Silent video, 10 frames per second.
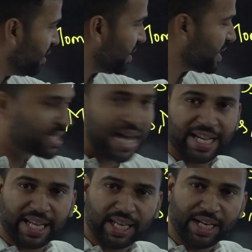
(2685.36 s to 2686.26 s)
is
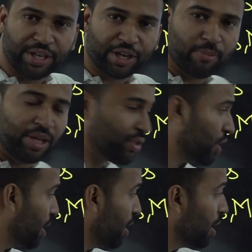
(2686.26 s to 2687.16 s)
static
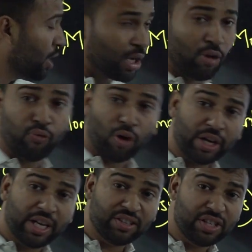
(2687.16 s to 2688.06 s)
indeterminacy. Now
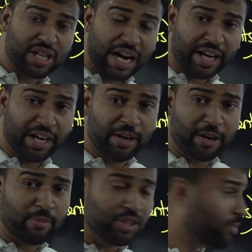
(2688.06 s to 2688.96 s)
what does static
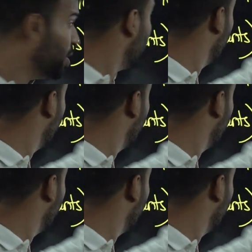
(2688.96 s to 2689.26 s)
indeterminacy means?